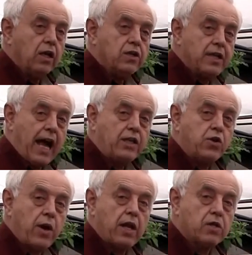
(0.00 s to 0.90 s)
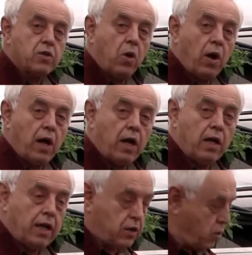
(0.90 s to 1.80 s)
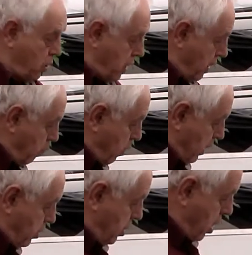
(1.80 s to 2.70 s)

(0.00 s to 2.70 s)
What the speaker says: saturated soil is soil in which